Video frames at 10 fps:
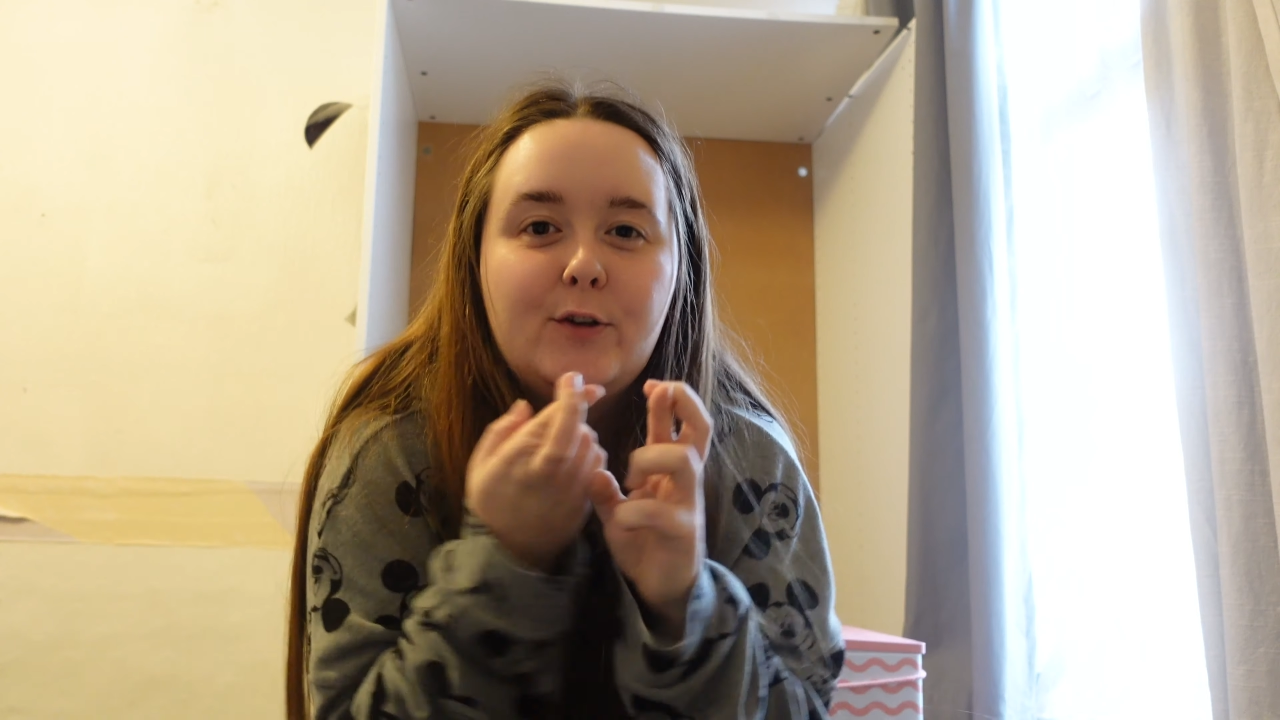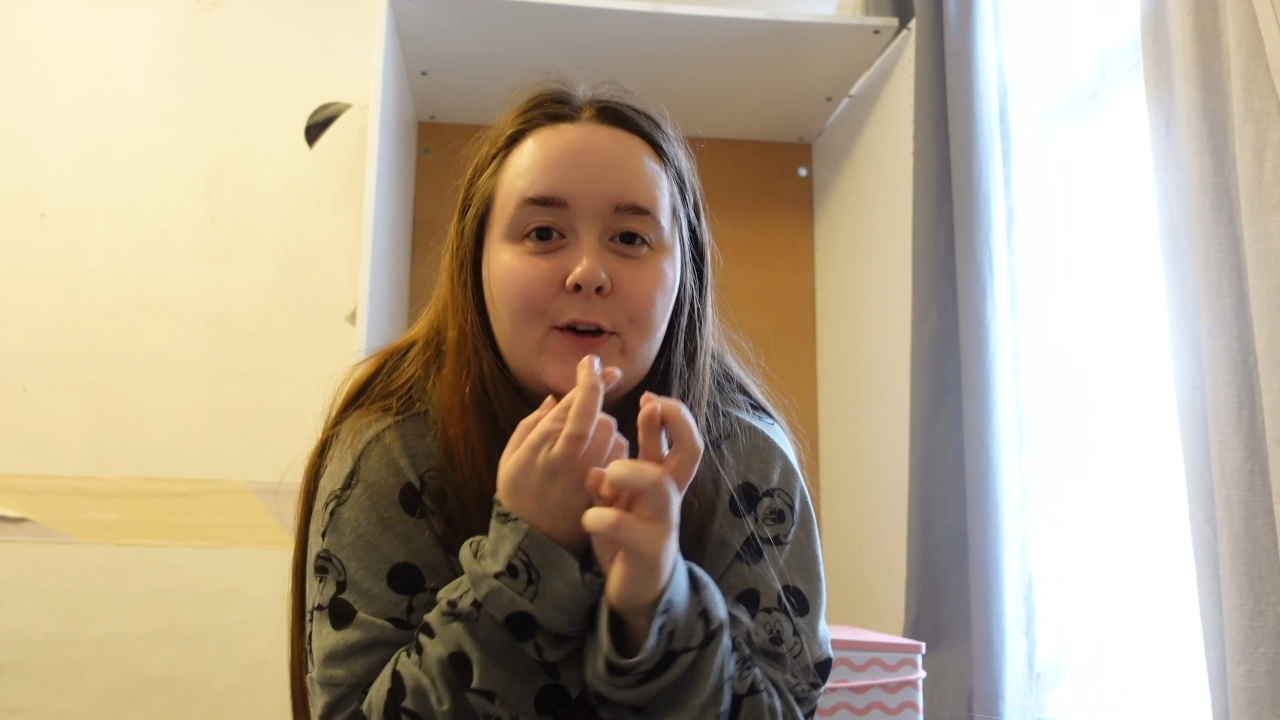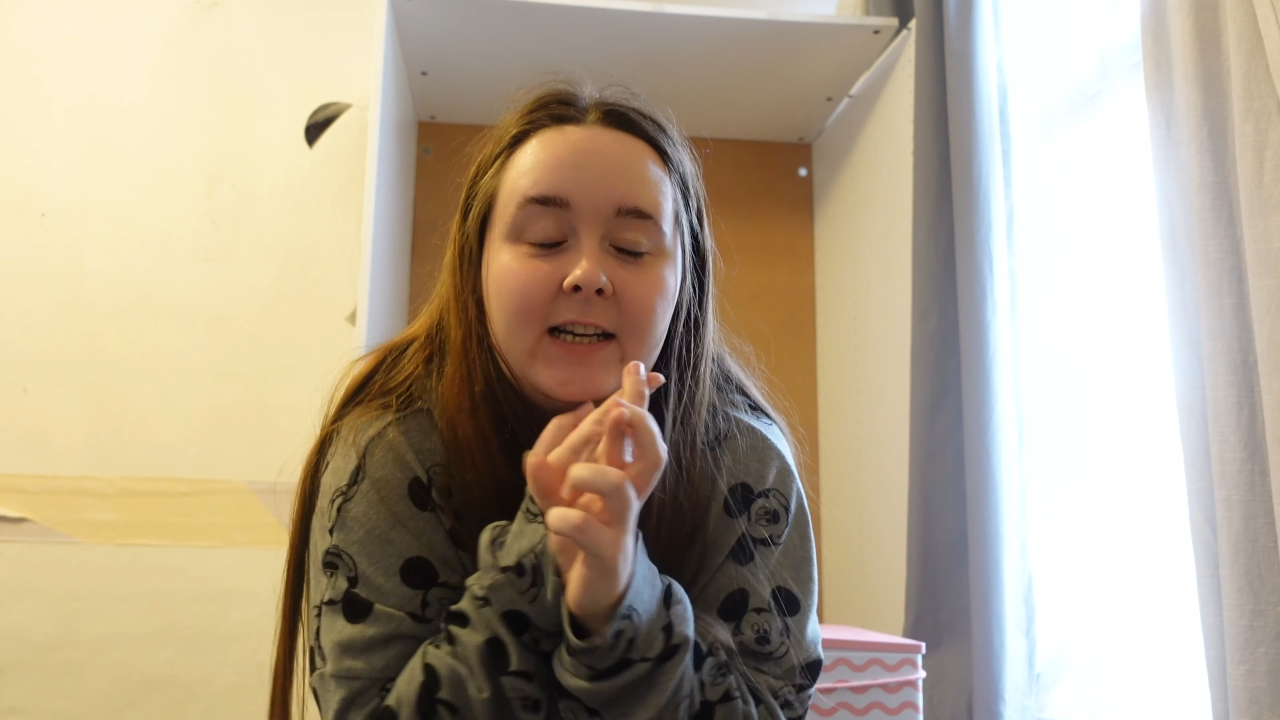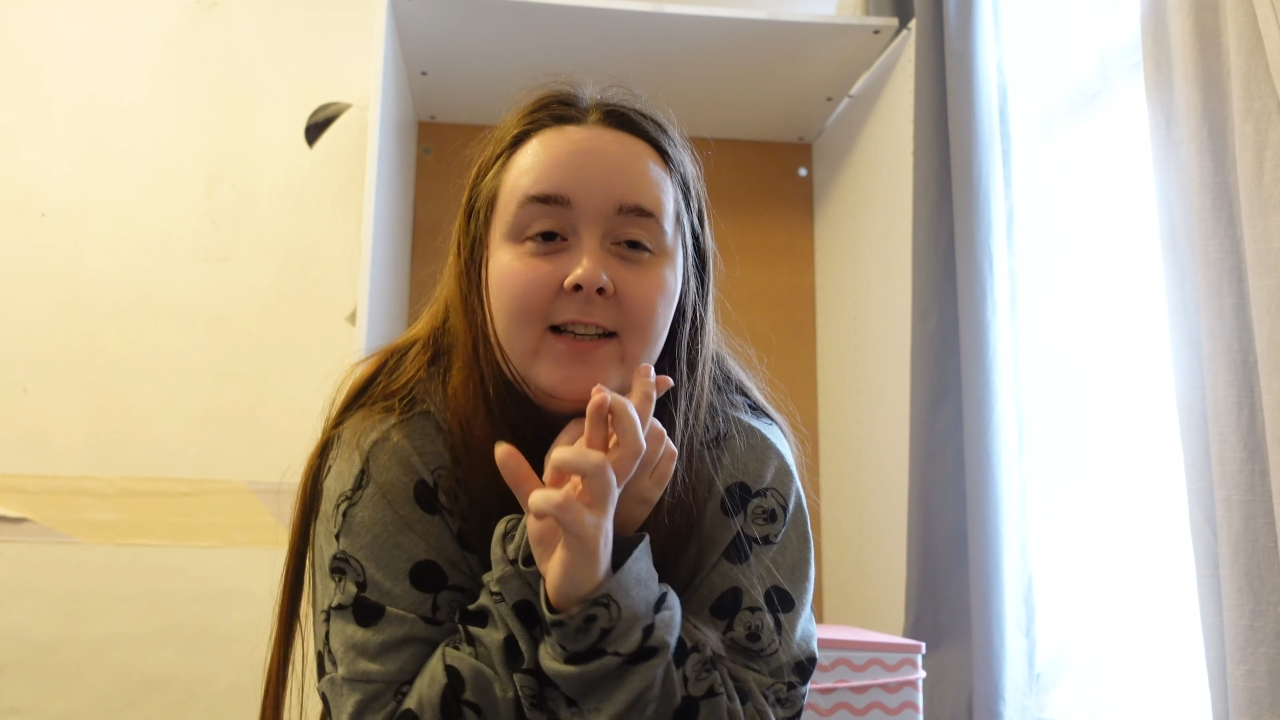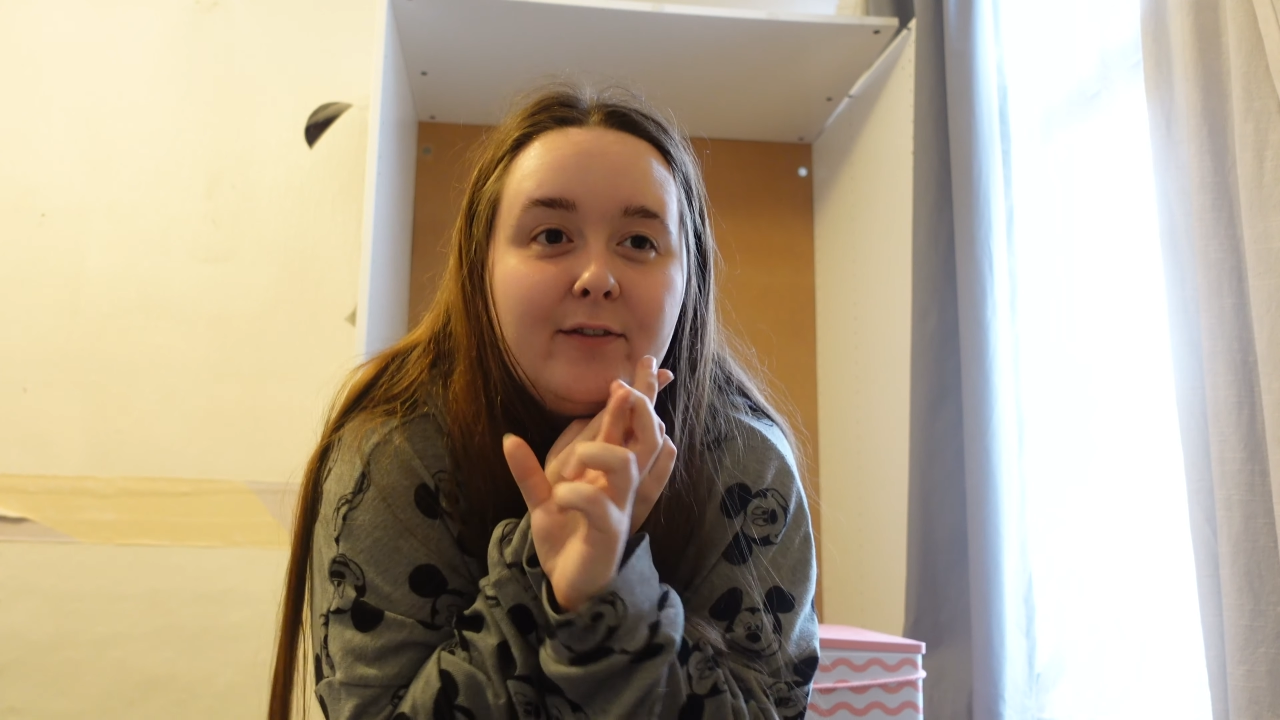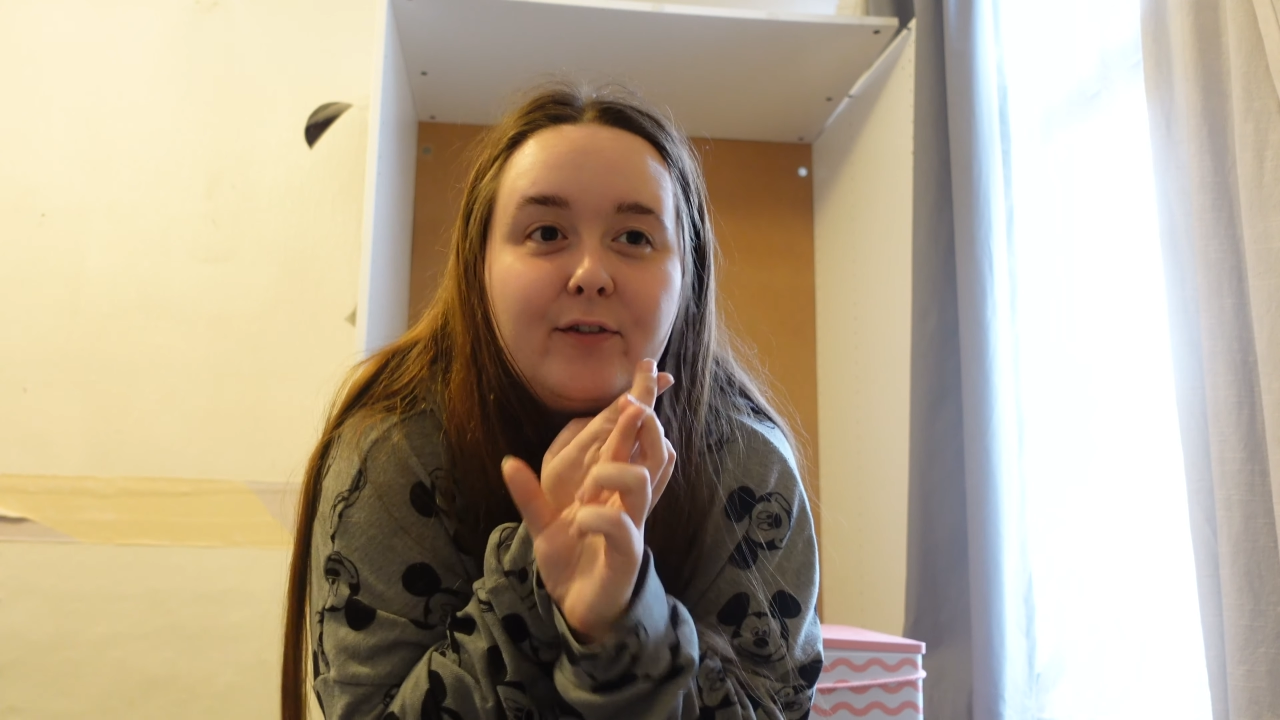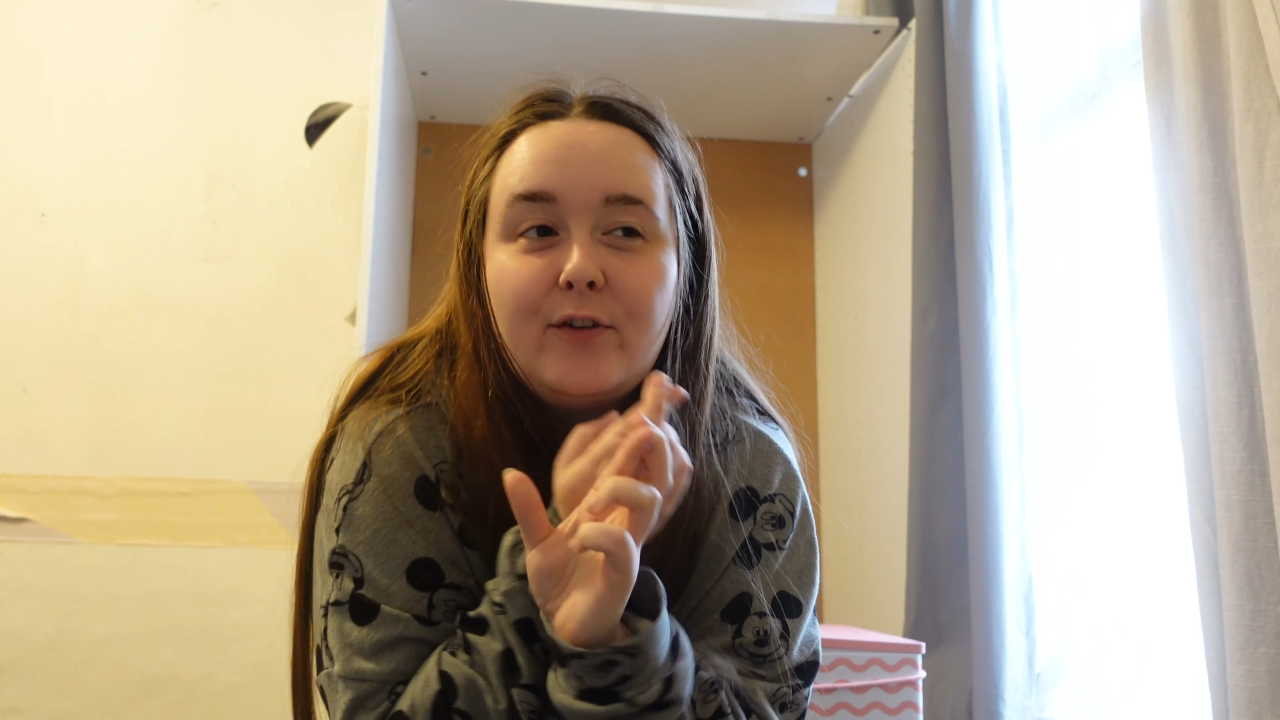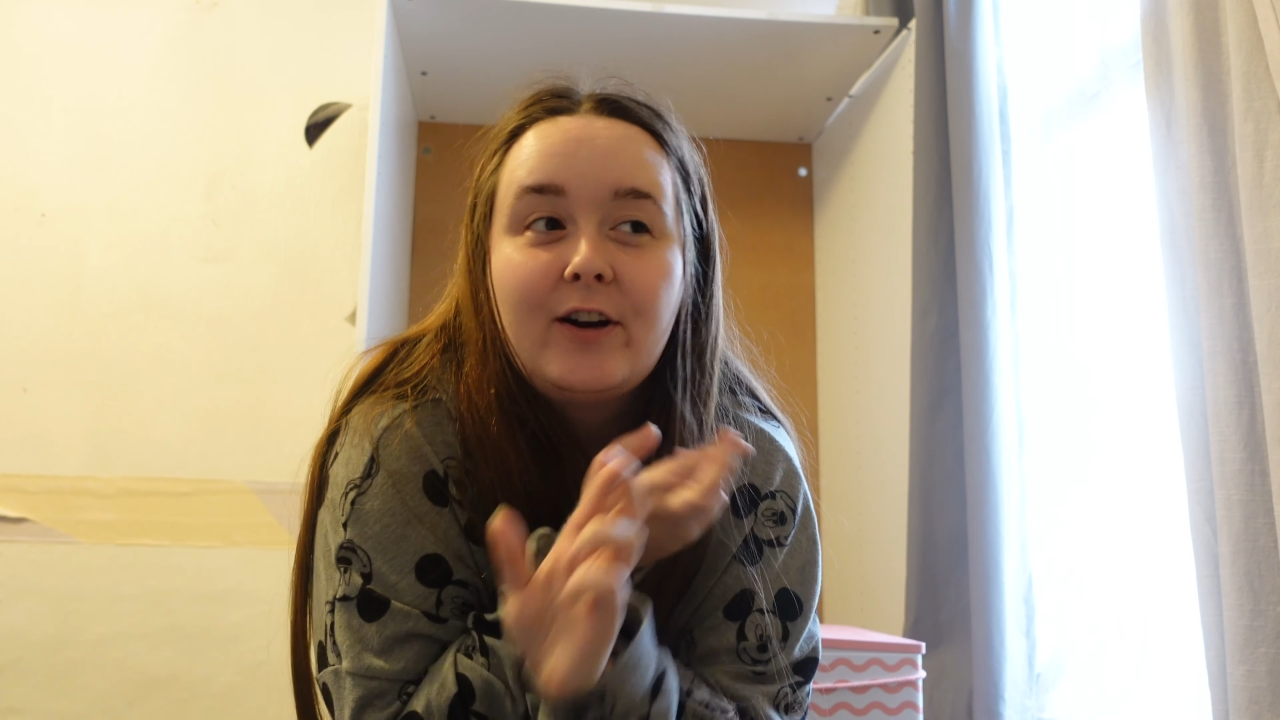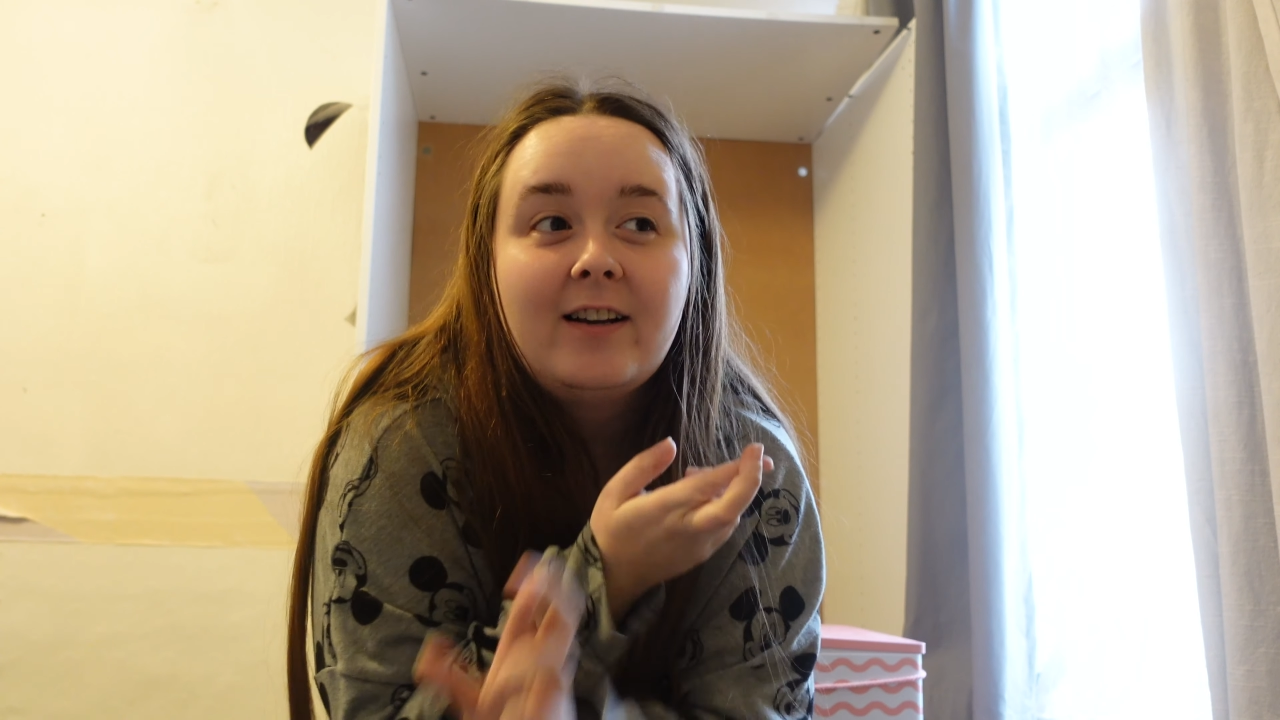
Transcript: great for